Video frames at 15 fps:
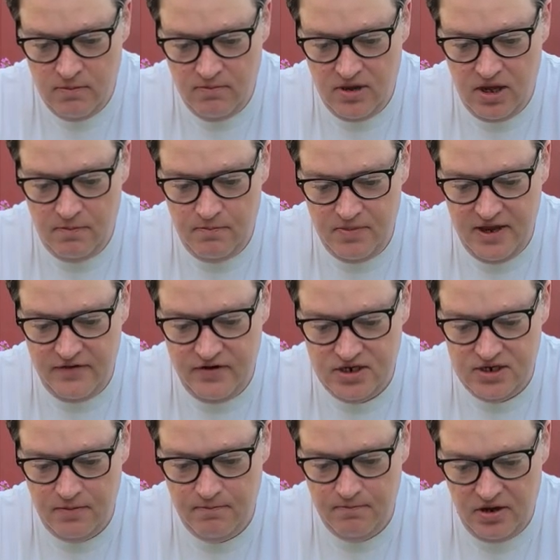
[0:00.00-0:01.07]
My
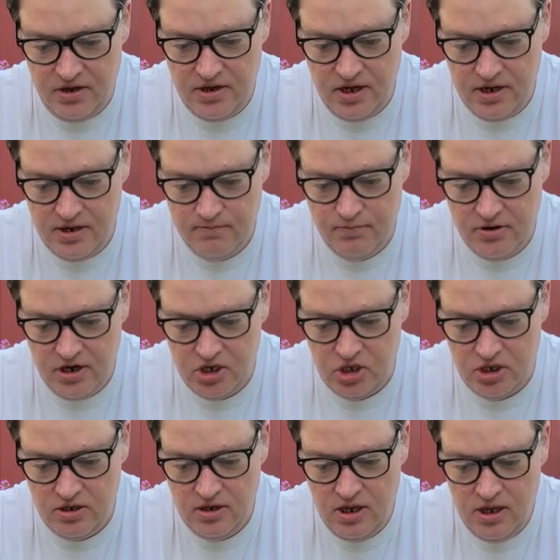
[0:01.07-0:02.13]
Beavis and Butthead
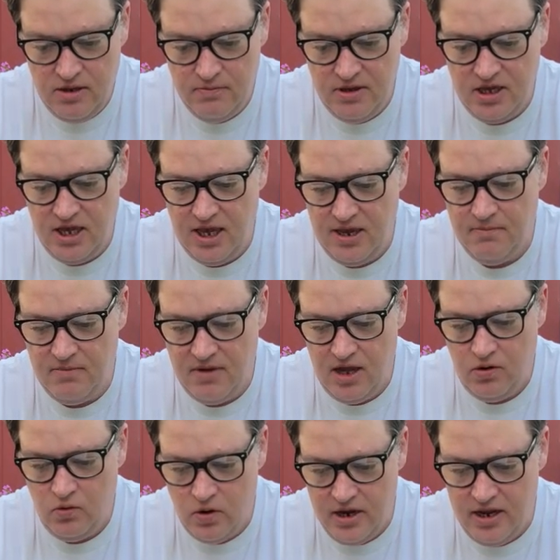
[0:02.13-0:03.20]
impression became
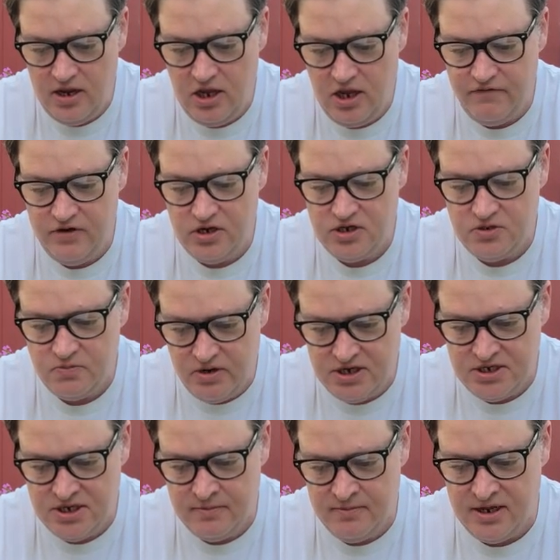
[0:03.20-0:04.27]
my way of
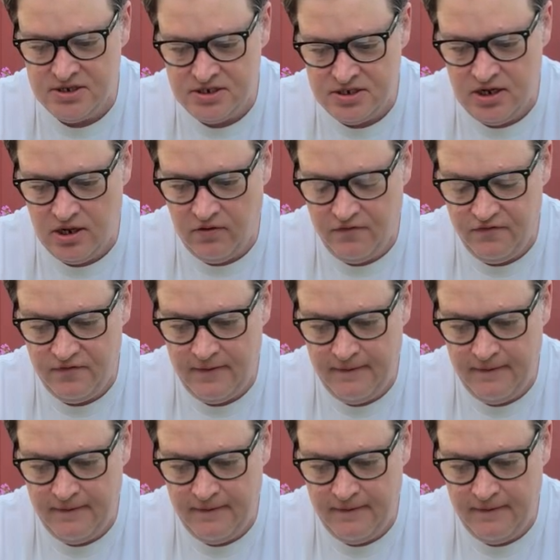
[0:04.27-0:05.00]
expressing myself.